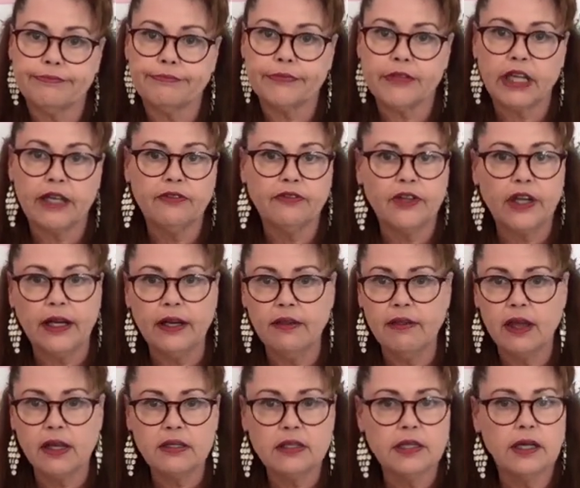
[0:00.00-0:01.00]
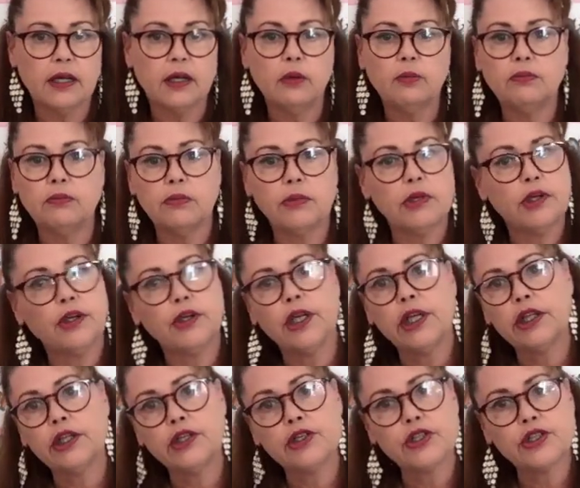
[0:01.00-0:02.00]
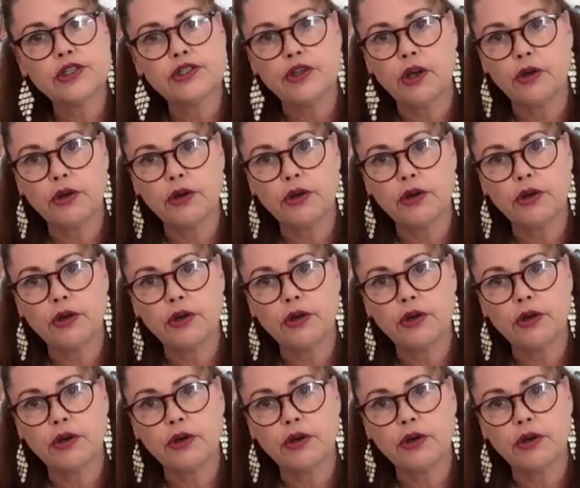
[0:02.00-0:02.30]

If none of that's helped, you need to just throw